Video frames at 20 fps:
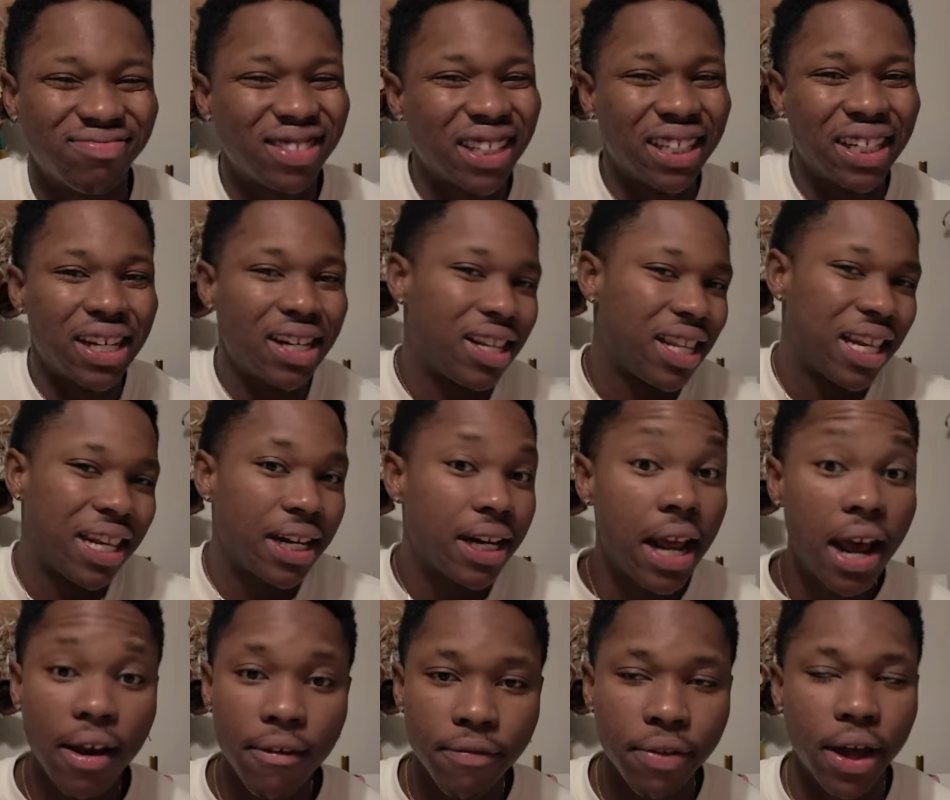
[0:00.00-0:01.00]
they didn't
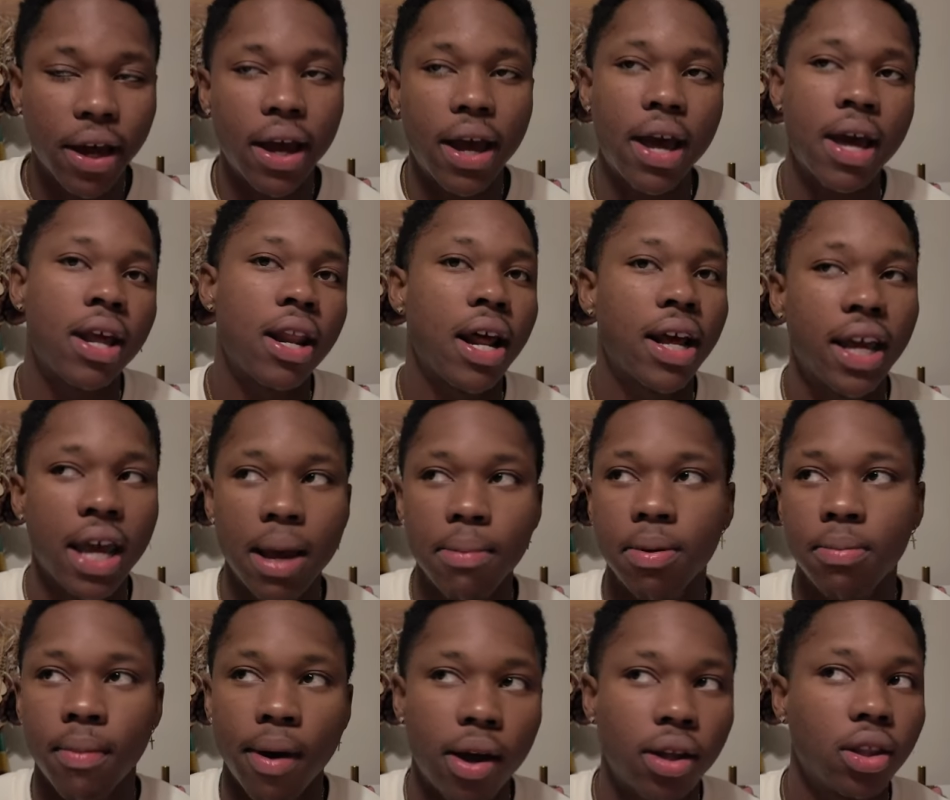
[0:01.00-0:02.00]
have that. And I can't
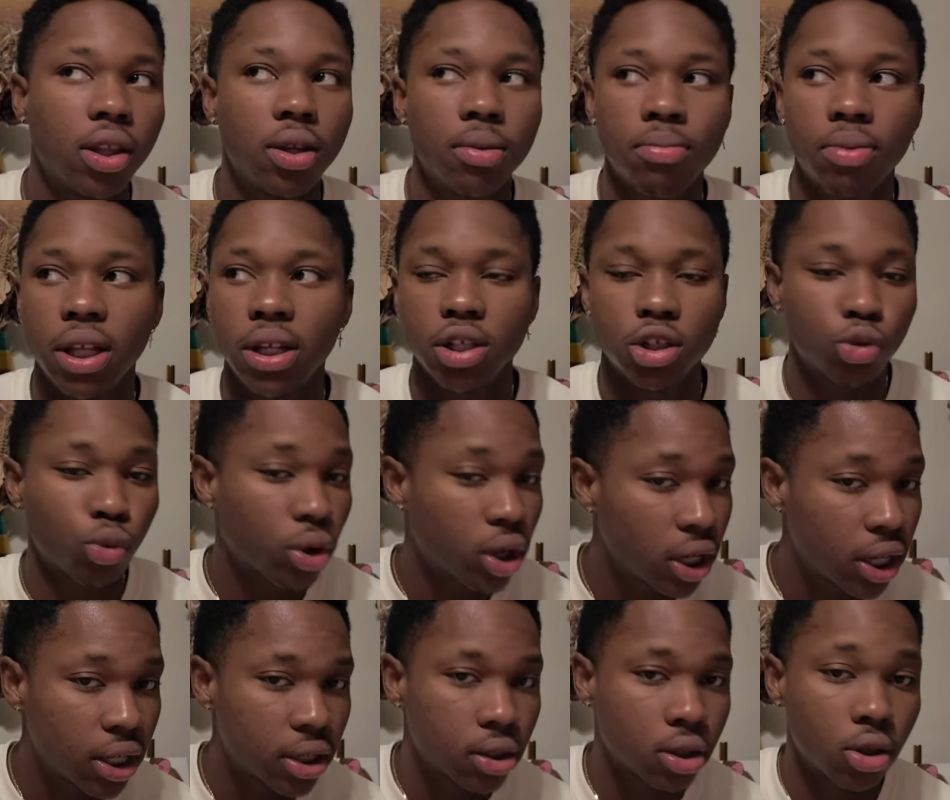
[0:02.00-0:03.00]
be mad at them, but that's just what
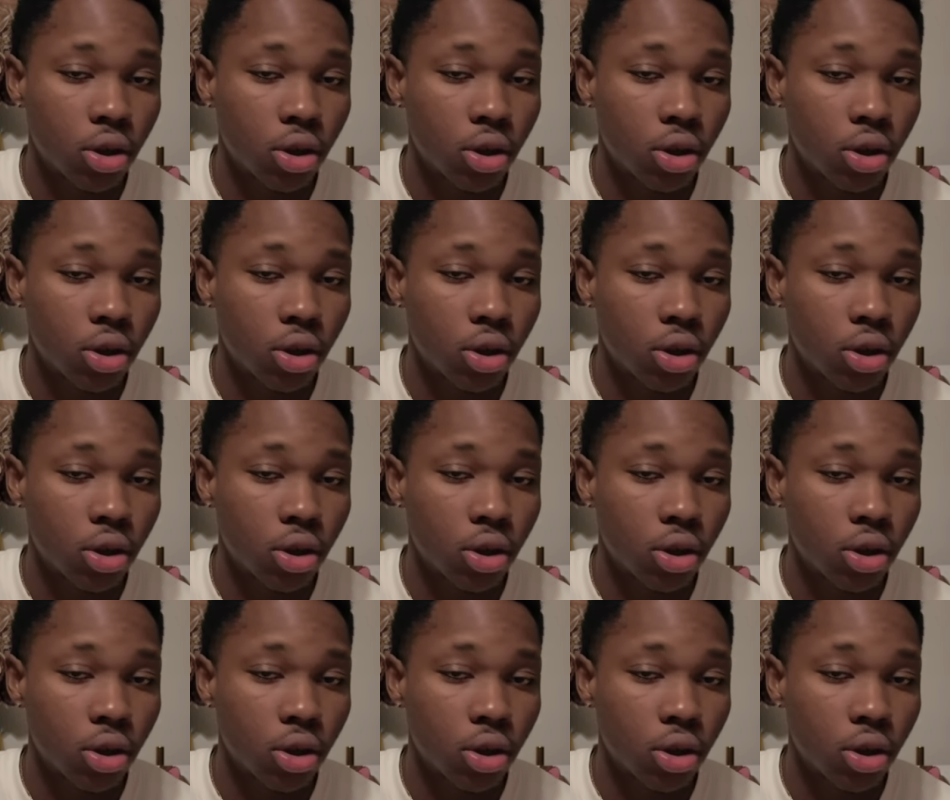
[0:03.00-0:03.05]
it is.